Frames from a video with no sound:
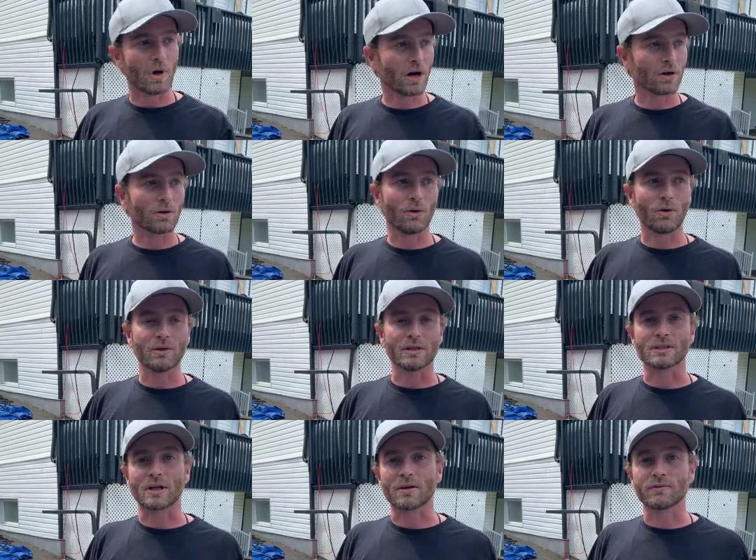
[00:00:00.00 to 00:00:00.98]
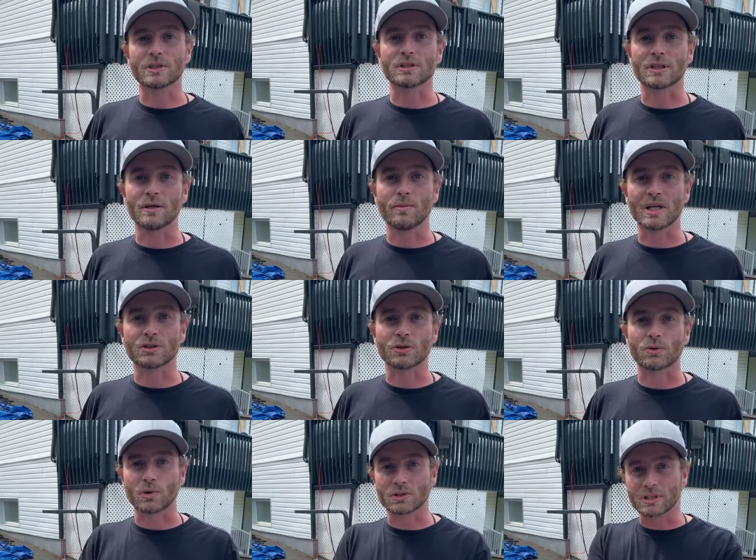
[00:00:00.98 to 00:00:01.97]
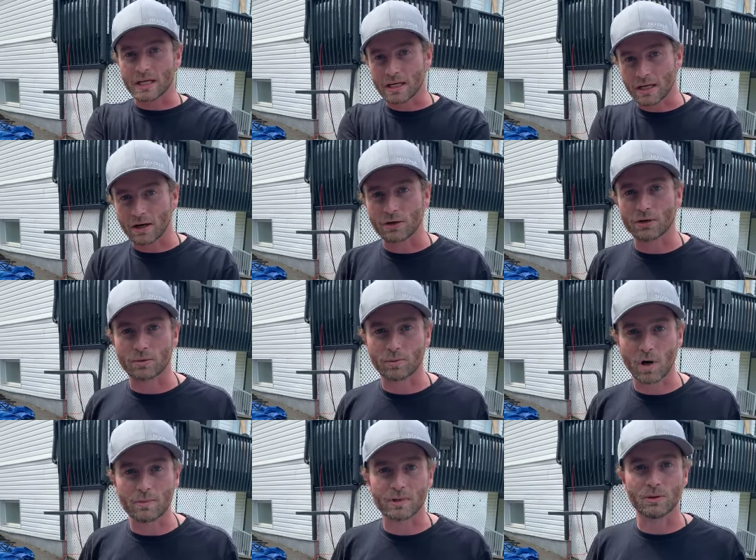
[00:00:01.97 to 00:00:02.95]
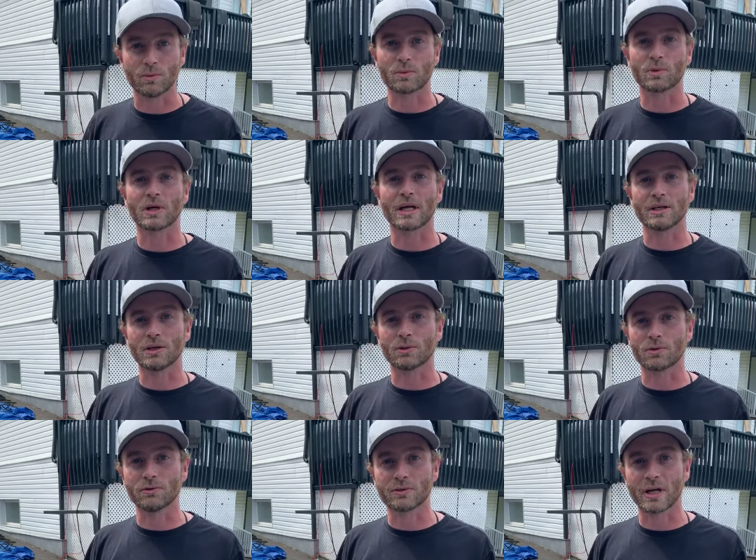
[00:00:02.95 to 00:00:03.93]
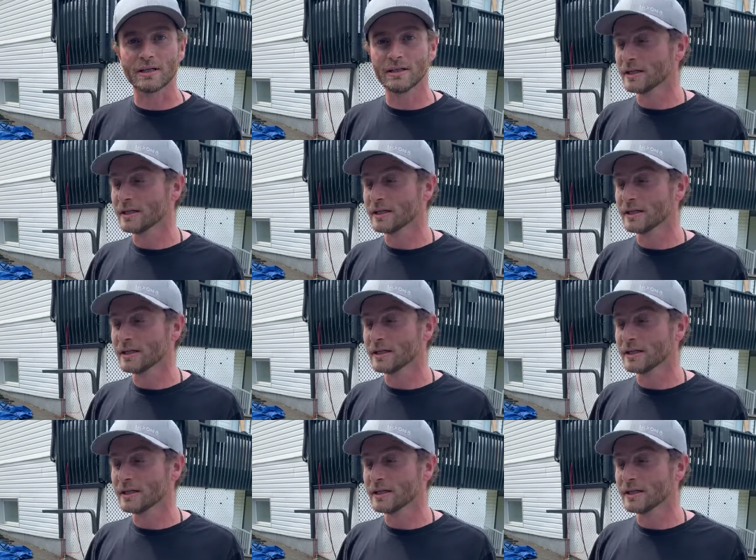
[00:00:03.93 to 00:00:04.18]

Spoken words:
Our goal is obviously to make sure that we're taking care of your property when we're getting your roof